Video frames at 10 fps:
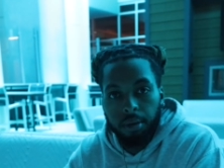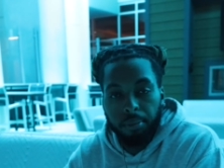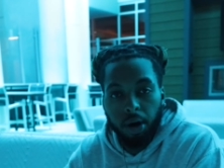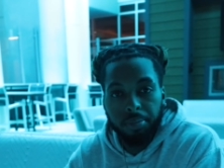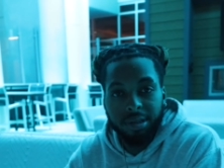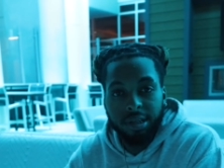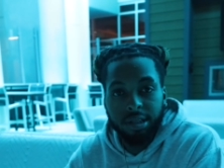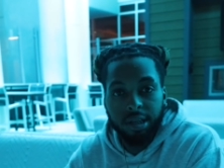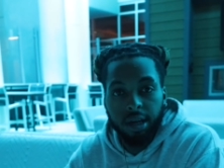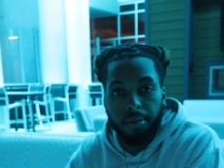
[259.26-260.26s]
Purpose
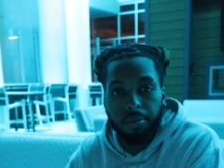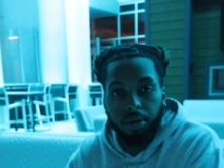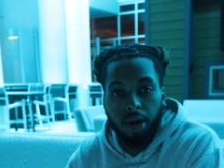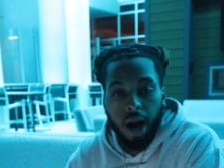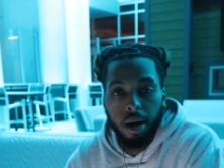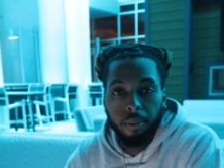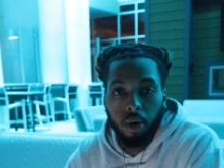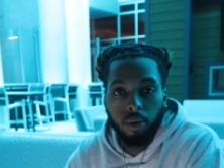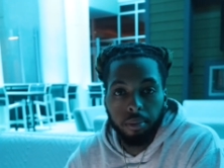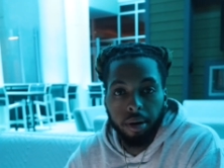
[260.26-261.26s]
isn't, you're not
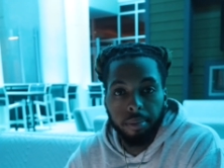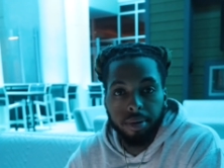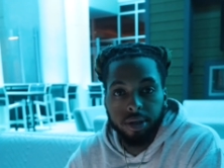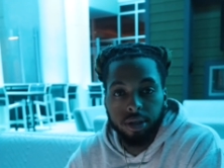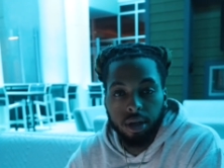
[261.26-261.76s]
born with purpose.